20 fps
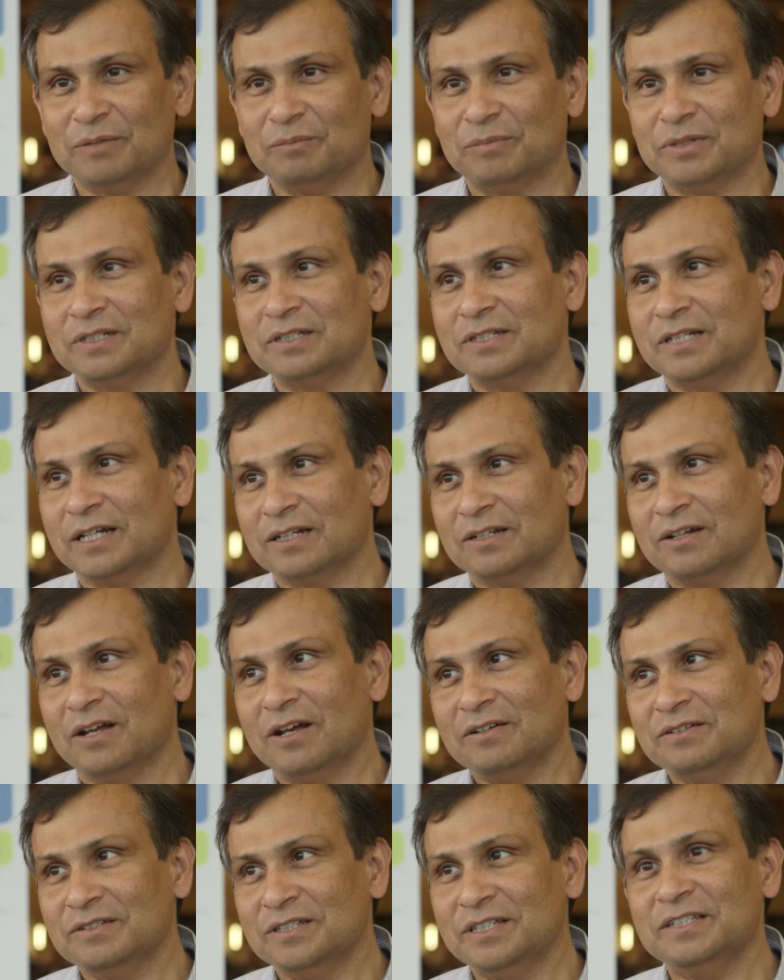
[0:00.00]
But the
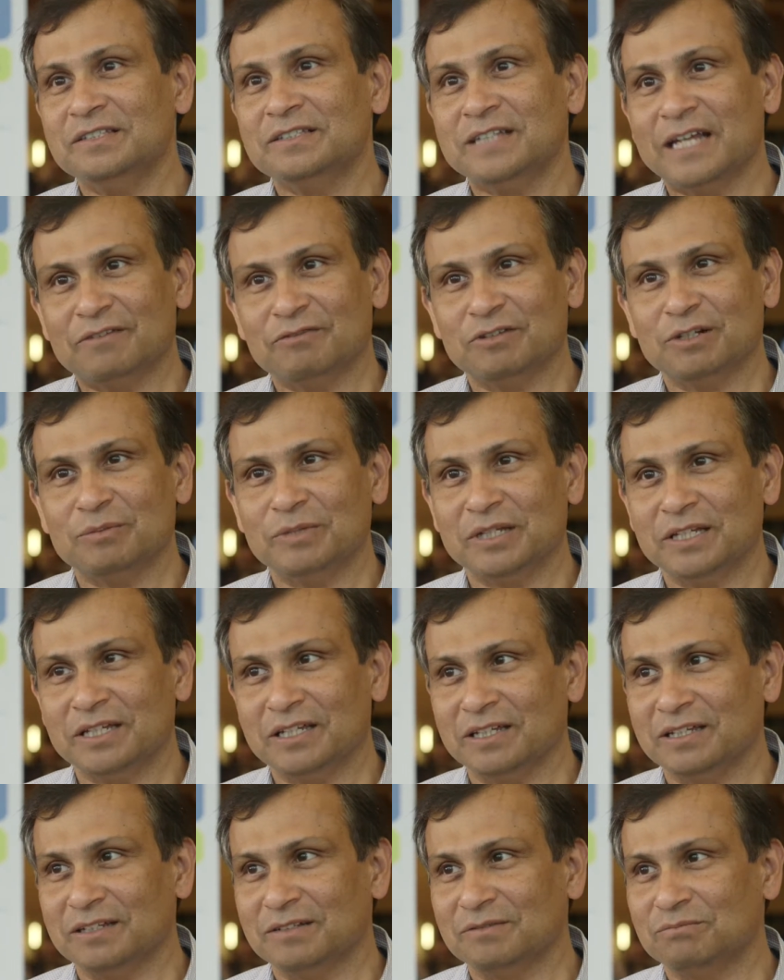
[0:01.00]
technologies that will
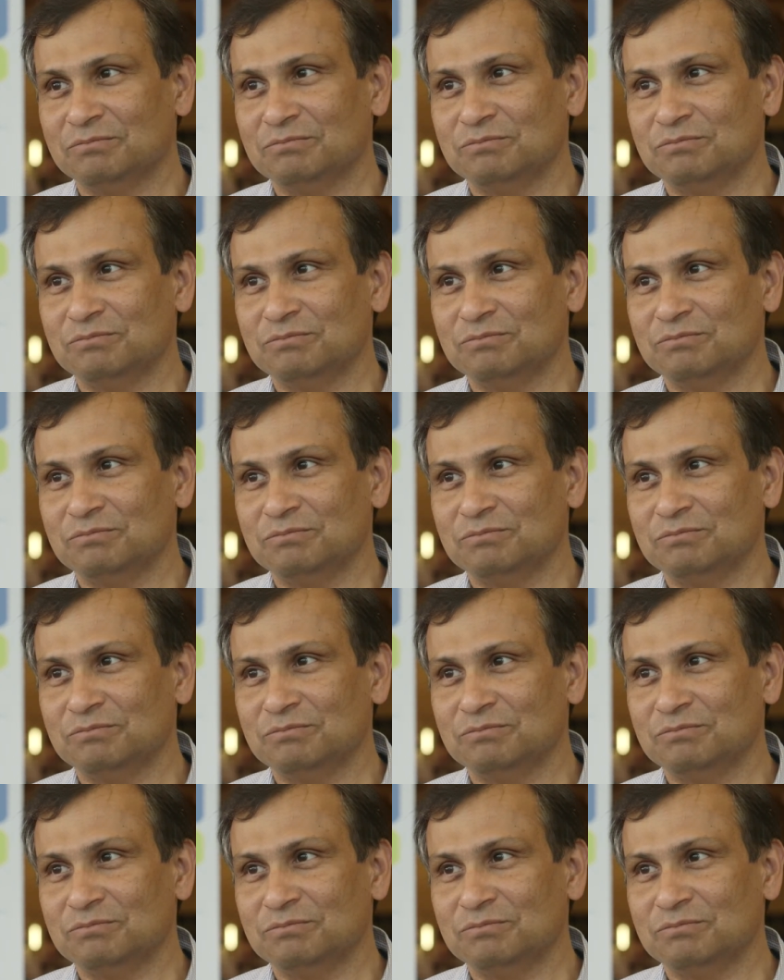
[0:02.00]
be